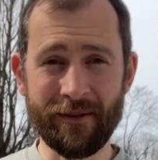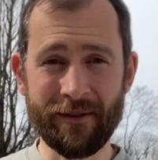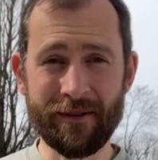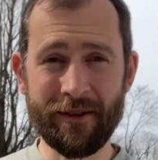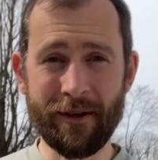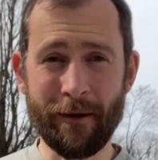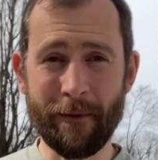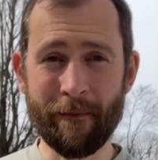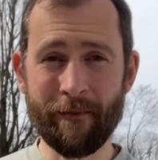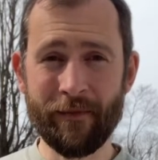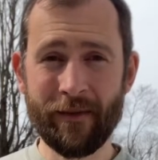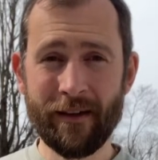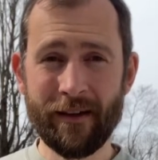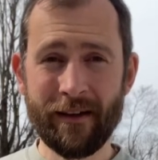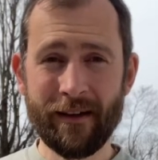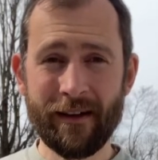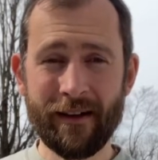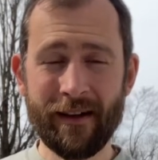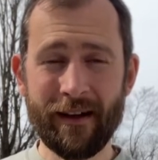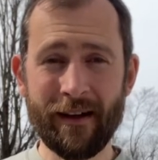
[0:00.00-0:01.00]
So
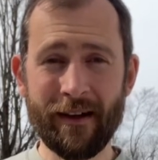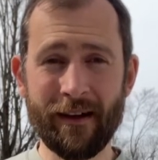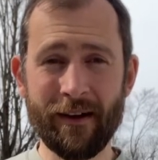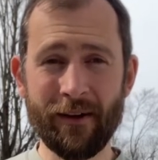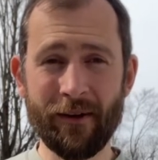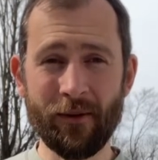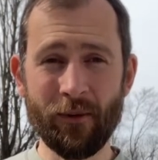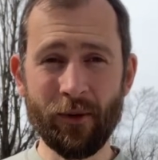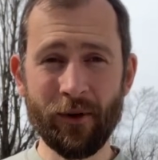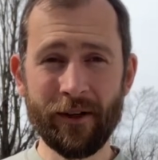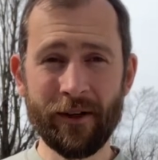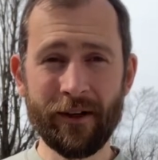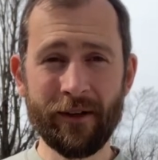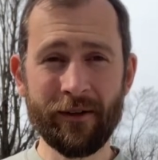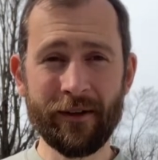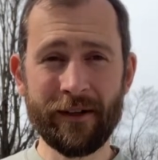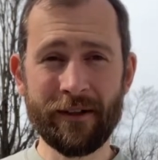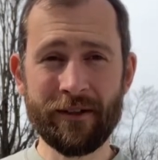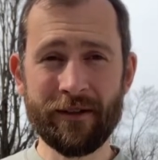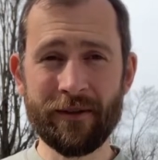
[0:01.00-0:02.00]
we're
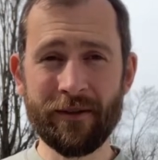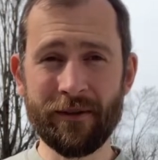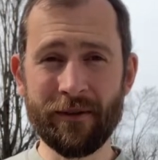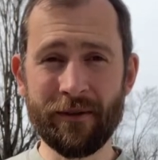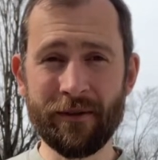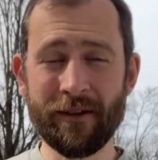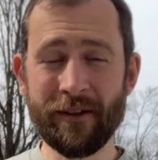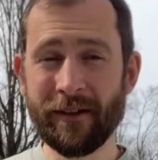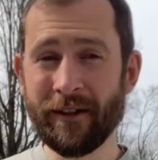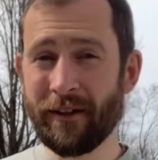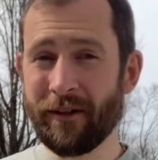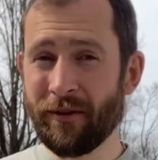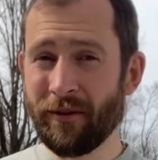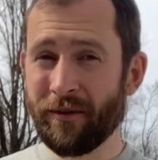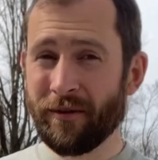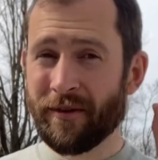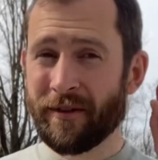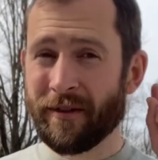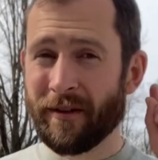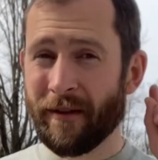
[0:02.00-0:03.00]
going to
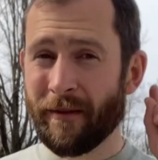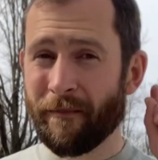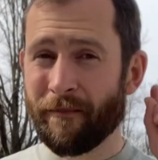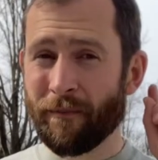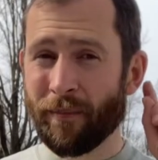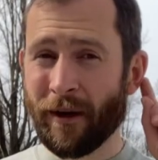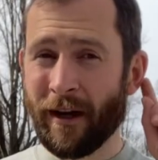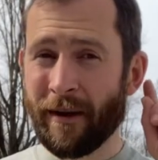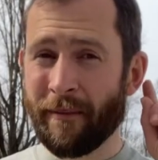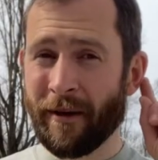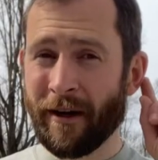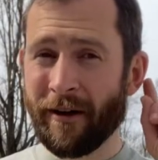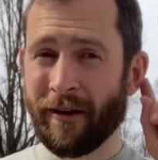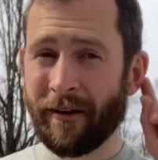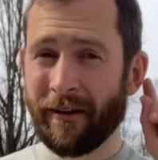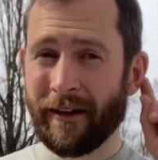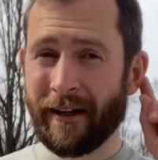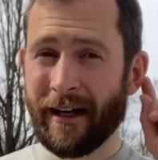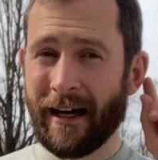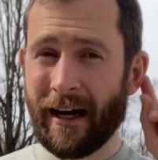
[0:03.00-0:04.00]
use
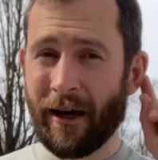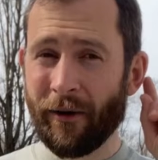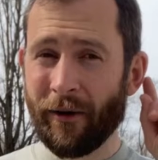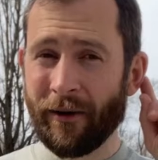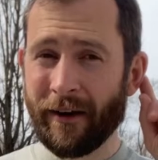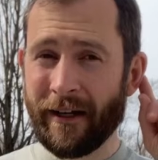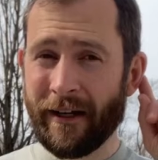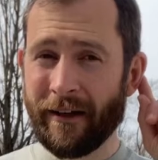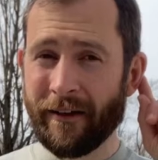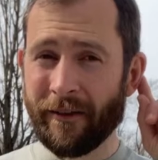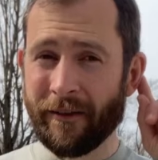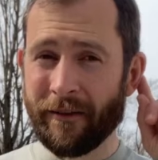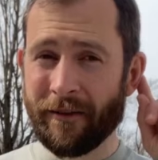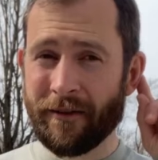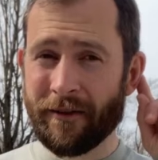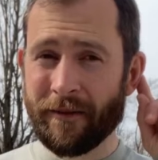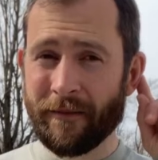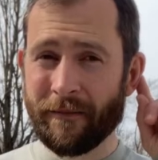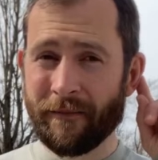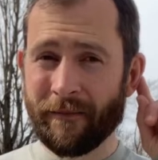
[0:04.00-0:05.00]
primarily our ears